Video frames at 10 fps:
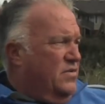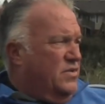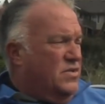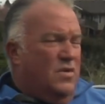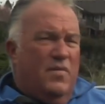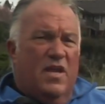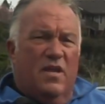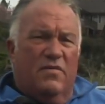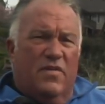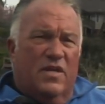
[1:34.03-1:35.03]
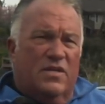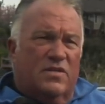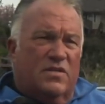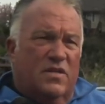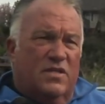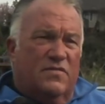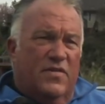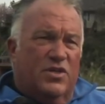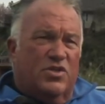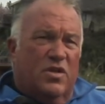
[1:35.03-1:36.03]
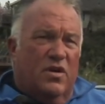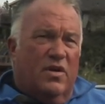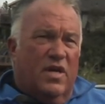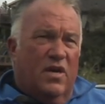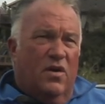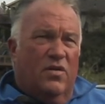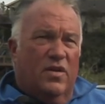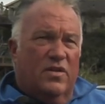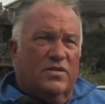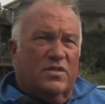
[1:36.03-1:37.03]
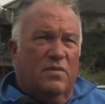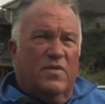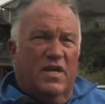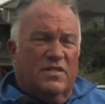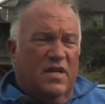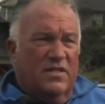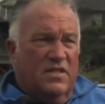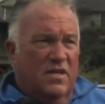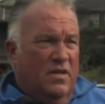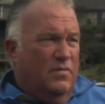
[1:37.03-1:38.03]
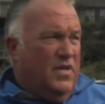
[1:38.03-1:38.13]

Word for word: so many of these these fish that are killed, and there's some days I see them